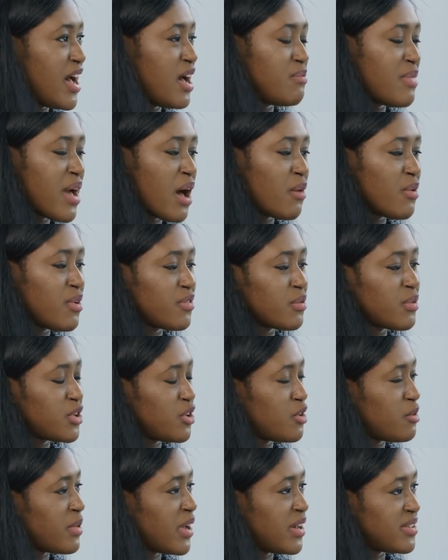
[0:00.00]
However,
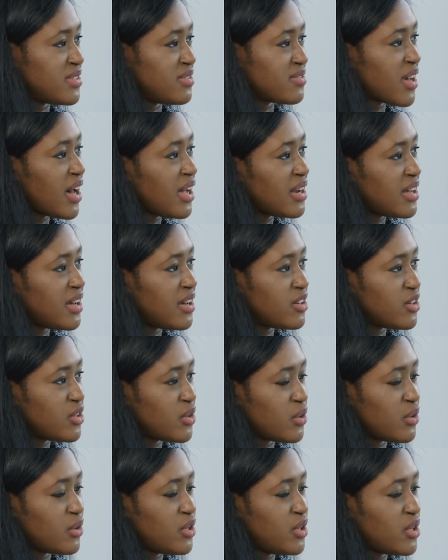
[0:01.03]
when you're a person of colour,
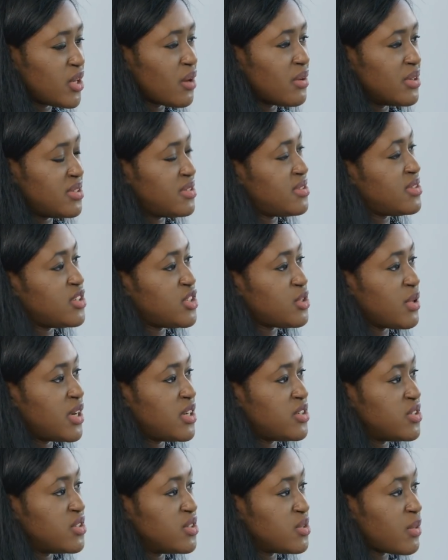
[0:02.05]
you go into
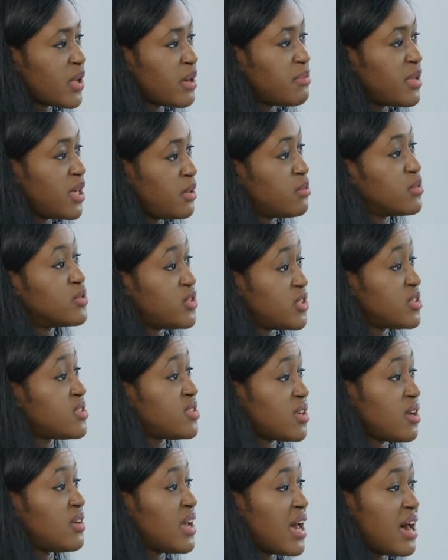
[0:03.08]
situations where people
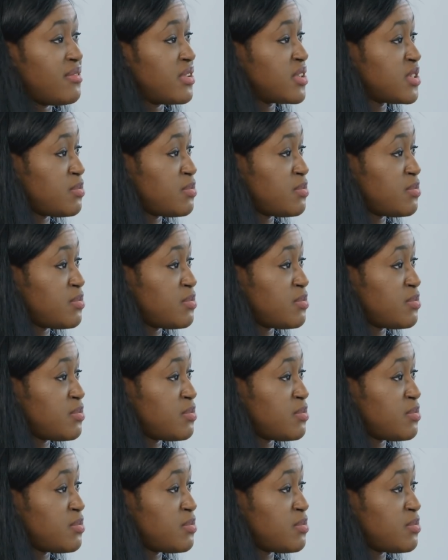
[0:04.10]
just don't have